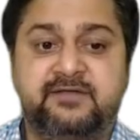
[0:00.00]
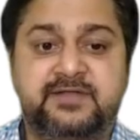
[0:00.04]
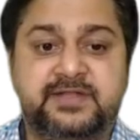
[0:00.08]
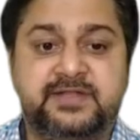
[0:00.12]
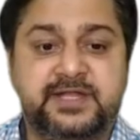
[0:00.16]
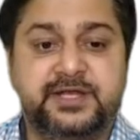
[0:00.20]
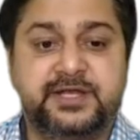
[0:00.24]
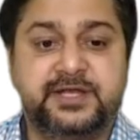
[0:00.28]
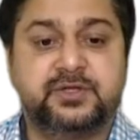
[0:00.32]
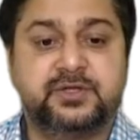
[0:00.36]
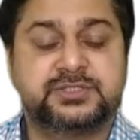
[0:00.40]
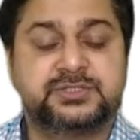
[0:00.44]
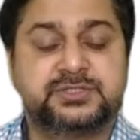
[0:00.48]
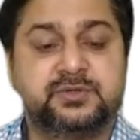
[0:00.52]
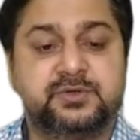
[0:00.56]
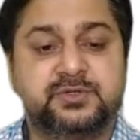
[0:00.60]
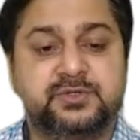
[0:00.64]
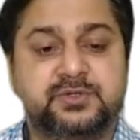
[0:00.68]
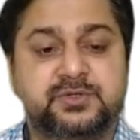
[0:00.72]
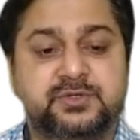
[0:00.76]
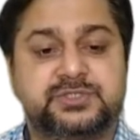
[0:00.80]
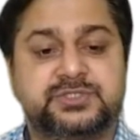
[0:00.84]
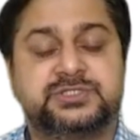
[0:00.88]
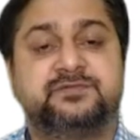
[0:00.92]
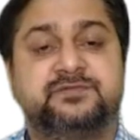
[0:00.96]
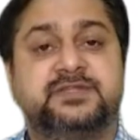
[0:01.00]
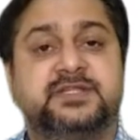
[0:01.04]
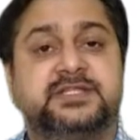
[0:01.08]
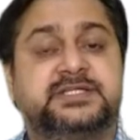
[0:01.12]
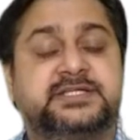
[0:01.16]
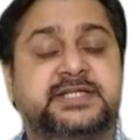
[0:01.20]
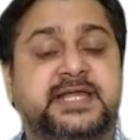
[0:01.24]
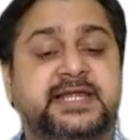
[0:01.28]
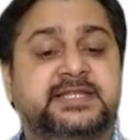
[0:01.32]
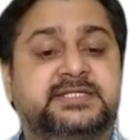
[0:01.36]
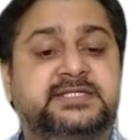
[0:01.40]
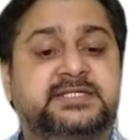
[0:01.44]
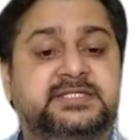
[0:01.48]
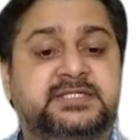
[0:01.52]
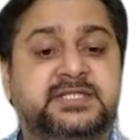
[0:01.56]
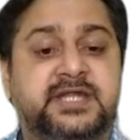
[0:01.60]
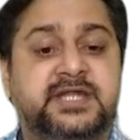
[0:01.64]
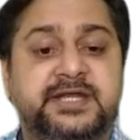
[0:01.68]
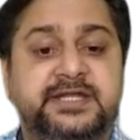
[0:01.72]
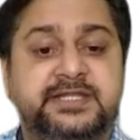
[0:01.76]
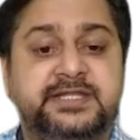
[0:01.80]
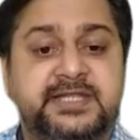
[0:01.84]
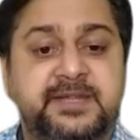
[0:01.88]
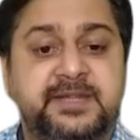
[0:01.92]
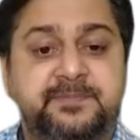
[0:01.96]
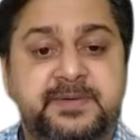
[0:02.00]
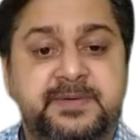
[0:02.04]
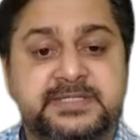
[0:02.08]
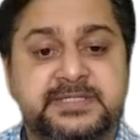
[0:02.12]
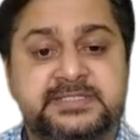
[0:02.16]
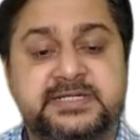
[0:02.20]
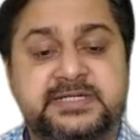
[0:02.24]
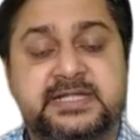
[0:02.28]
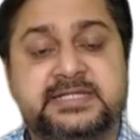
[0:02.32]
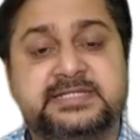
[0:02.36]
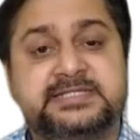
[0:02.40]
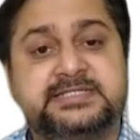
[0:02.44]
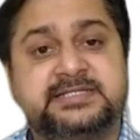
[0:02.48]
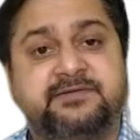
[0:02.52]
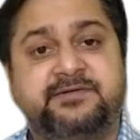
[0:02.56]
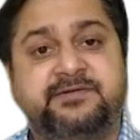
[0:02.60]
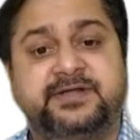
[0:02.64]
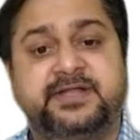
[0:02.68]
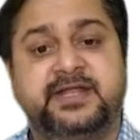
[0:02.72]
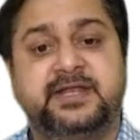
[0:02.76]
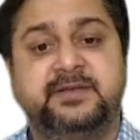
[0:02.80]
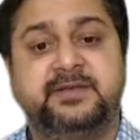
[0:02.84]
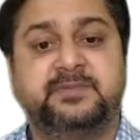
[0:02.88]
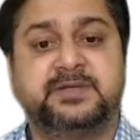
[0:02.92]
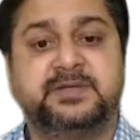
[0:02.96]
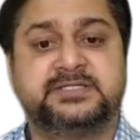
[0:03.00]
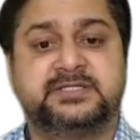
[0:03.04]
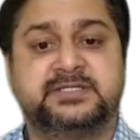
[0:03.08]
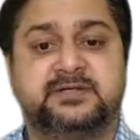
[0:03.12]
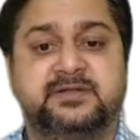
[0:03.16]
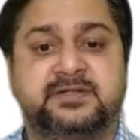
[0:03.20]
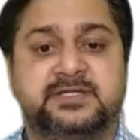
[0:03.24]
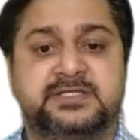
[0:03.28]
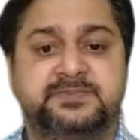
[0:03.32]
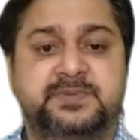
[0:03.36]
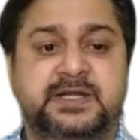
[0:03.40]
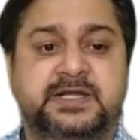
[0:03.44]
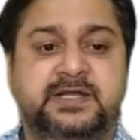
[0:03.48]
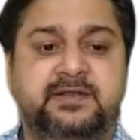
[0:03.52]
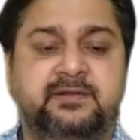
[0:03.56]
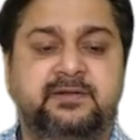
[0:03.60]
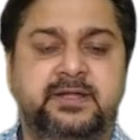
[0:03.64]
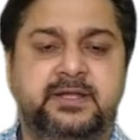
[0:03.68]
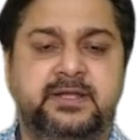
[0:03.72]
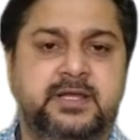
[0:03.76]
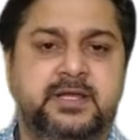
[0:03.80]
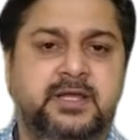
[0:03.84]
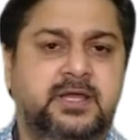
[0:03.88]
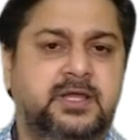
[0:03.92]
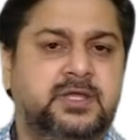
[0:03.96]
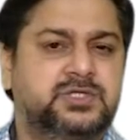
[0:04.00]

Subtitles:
with indigo solutions of strengths 33% and 17% respectively.